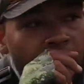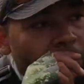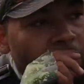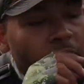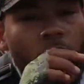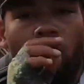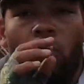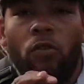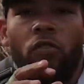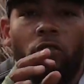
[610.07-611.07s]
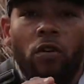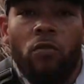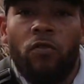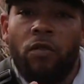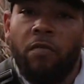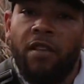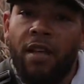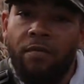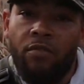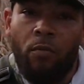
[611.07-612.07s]
It's a little more subtle.
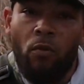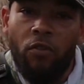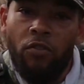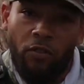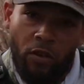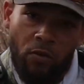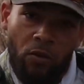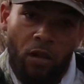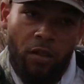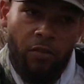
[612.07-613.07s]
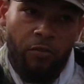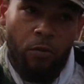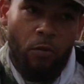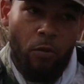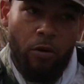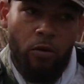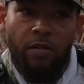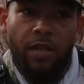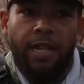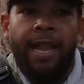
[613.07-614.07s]
Sometimes the more subtle colors will work
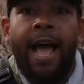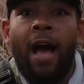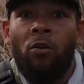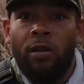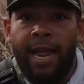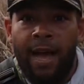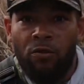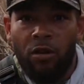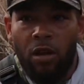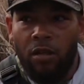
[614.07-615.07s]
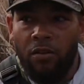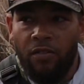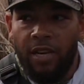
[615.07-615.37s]
over the loud colors.